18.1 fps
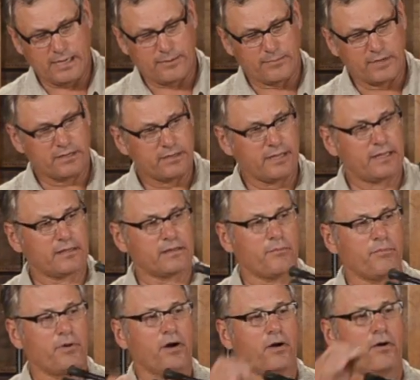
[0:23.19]
I'm going to take the
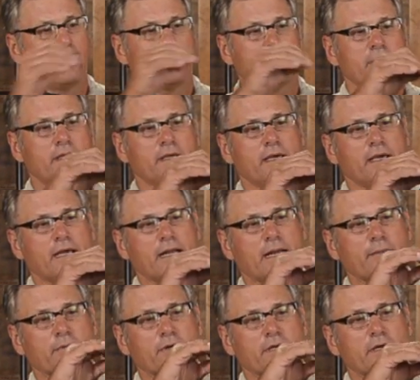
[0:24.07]
bow and
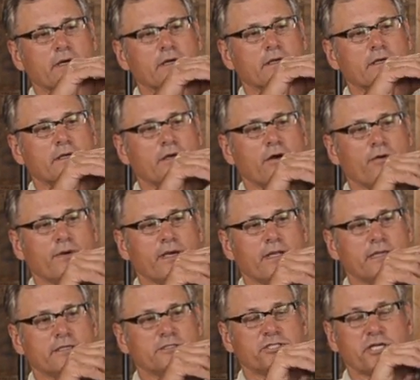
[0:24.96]
I'm going to go
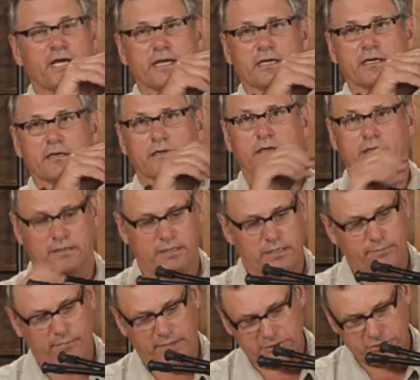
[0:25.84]
in and check
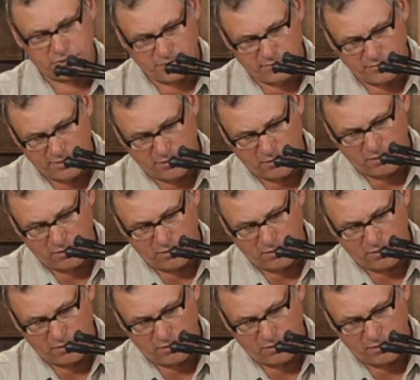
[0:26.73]
and make sure that